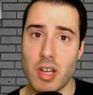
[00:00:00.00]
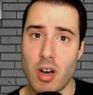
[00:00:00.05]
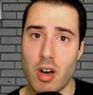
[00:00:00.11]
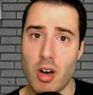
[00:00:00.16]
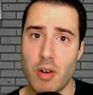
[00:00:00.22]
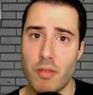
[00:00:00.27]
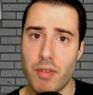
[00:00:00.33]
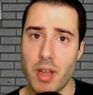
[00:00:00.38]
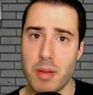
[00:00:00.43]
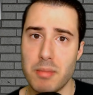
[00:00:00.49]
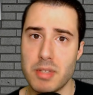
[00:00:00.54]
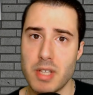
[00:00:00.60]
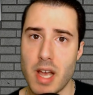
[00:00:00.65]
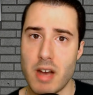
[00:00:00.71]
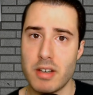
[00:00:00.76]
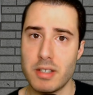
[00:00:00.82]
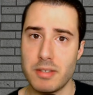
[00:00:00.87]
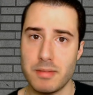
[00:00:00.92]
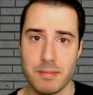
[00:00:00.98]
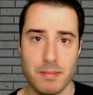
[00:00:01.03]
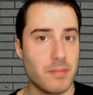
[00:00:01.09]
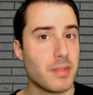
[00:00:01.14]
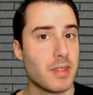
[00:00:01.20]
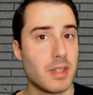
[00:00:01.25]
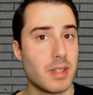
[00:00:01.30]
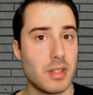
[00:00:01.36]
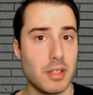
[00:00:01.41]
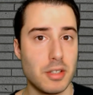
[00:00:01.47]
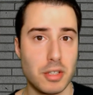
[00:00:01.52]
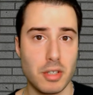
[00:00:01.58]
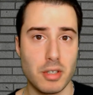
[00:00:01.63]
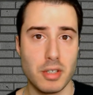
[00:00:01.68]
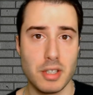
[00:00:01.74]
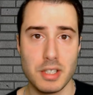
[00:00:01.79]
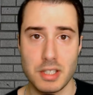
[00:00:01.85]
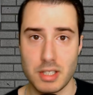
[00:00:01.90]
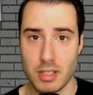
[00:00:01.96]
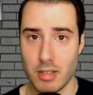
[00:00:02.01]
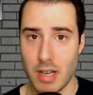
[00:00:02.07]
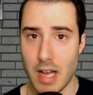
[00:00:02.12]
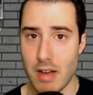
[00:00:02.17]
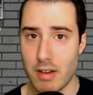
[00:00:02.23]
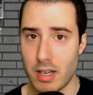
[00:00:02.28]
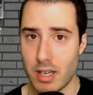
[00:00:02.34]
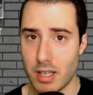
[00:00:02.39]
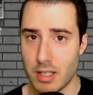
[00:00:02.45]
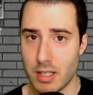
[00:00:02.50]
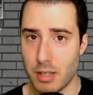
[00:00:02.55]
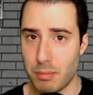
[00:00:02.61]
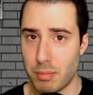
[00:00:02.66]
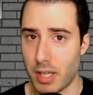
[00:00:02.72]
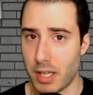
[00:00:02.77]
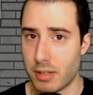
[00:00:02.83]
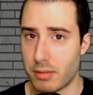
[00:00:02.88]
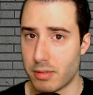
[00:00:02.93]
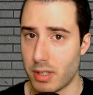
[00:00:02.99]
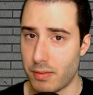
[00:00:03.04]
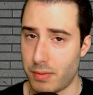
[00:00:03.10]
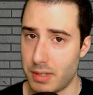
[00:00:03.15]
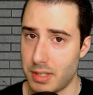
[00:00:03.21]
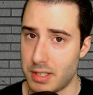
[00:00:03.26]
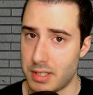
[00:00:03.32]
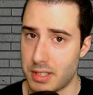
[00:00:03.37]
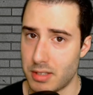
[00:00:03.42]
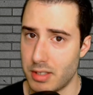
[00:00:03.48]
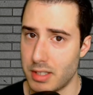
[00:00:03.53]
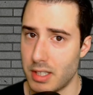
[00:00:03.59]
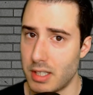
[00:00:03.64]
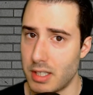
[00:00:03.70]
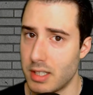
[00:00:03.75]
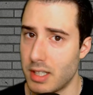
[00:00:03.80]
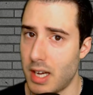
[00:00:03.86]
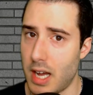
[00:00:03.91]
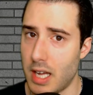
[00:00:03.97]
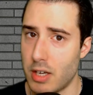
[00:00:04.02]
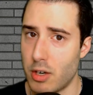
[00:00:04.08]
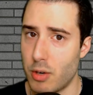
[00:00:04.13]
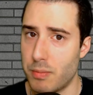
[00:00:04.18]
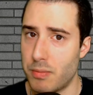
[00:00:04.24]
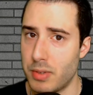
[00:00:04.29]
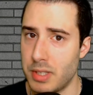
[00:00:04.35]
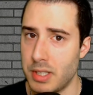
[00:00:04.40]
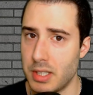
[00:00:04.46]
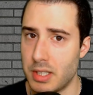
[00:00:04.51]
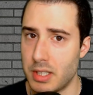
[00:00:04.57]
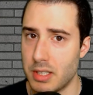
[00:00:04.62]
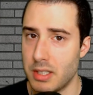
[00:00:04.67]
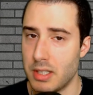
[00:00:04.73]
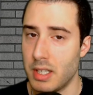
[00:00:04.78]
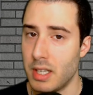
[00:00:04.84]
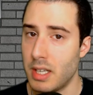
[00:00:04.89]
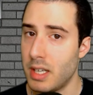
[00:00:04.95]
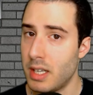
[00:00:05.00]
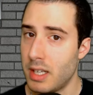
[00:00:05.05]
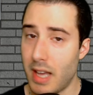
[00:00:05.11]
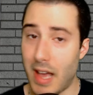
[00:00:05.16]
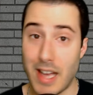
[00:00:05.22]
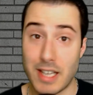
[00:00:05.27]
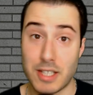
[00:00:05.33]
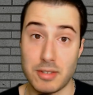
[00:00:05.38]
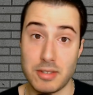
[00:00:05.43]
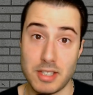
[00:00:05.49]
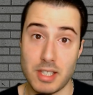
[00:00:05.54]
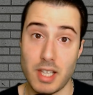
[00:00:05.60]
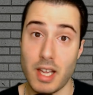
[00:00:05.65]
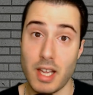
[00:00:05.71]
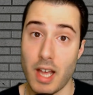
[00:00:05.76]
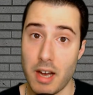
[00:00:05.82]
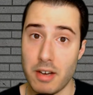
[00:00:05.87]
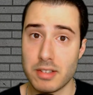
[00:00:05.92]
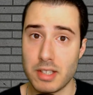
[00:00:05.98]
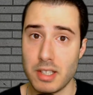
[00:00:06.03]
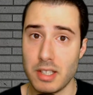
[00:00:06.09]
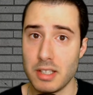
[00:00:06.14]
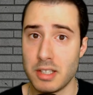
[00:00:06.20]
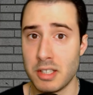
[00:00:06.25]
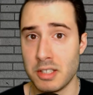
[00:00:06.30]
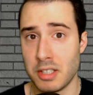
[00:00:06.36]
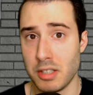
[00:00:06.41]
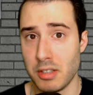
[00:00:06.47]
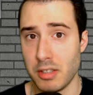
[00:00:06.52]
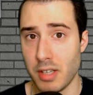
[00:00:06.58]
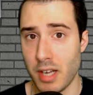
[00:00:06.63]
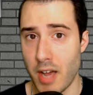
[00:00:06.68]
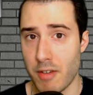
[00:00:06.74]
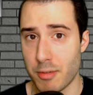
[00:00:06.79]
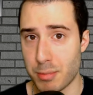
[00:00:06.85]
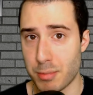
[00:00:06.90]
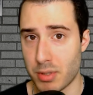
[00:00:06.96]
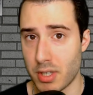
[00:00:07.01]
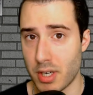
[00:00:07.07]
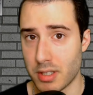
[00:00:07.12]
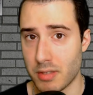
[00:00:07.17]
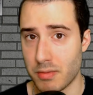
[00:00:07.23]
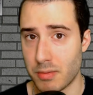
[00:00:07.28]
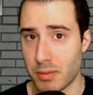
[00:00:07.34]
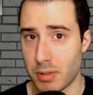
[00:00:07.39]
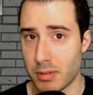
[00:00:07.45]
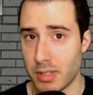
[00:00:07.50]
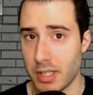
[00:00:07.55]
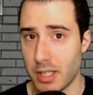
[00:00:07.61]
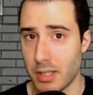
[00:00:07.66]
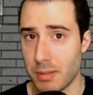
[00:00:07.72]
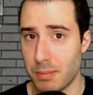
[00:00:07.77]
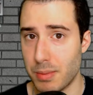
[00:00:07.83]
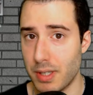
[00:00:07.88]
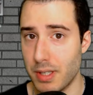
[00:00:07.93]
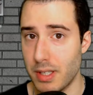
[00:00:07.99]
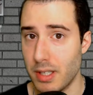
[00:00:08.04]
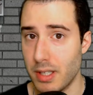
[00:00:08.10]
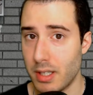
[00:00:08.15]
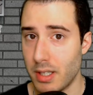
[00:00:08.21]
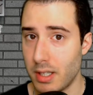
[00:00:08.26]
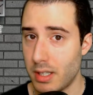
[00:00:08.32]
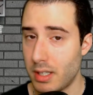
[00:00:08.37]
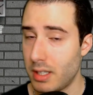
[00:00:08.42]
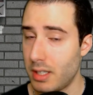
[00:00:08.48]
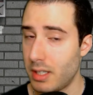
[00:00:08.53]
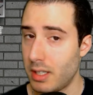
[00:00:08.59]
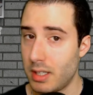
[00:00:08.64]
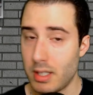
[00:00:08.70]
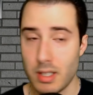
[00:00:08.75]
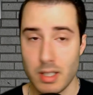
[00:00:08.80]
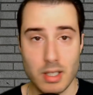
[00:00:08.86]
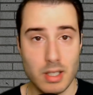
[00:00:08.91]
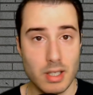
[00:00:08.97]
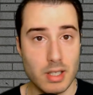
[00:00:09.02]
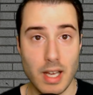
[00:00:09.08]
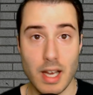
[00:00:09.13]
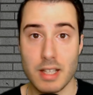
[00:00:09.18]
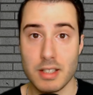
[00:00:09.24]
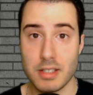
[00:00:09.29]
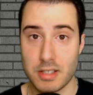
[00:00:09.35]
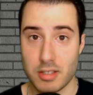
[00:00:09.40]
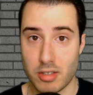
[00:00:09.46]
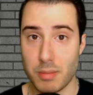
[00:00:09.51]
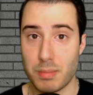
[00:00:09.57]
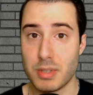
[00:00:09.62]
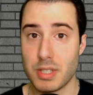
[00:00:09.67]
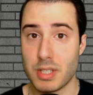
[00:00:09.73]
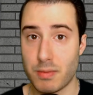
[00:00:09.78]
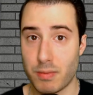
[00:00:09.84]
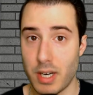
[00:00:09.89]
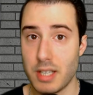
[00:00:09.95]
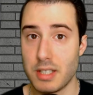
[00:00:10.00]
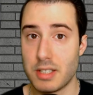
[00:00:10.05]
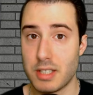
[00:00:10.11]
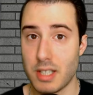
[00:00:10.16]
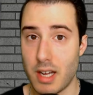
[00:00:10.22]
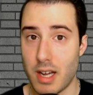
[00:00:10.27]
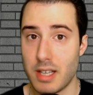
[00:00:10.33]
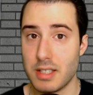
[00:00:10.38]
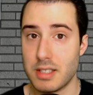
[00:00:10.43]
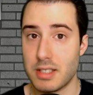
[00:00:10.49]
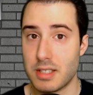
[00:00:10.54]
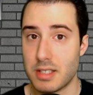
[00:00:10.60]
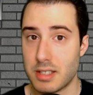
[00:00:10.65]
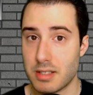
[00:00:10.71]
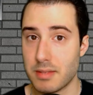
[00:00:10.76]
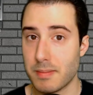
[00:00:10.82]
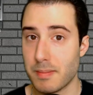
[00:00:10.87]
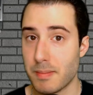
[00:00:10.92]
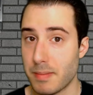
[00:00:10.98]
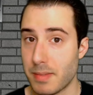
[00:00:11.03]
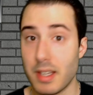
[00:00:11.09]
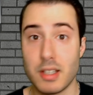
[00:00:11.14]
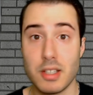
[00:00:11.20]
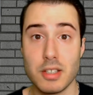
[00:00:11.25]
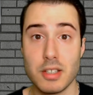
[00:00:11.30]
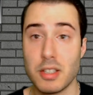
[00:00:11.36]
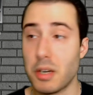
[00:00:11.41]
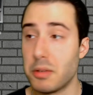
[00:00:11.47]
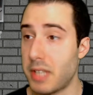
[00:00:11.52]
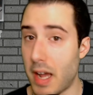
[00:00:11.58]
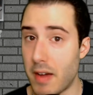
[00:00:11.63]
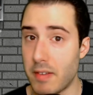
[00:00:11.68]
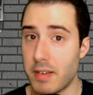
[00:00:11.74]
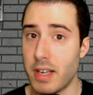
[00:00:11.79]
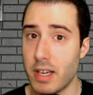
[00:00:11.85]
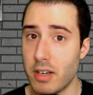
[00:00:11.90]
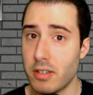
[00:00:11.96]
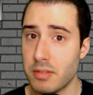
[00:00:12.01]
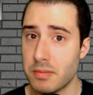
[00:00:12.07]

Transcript: of Fame talent. The jury is still out on Blake Griffin. He's still a young guy. Hopefully he can actually stay healthy and continue to have a productive career. But, yeah, this Clippers franchise, they could go downhill